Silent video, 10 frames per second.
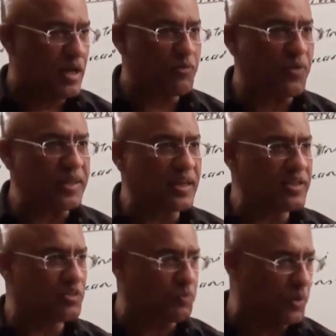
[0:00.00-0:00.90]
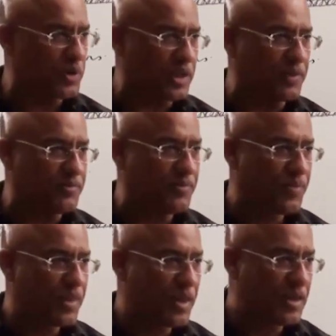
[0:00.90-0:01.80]
the father is supportive,
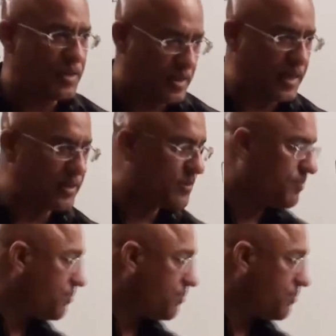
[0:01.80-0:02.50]
right?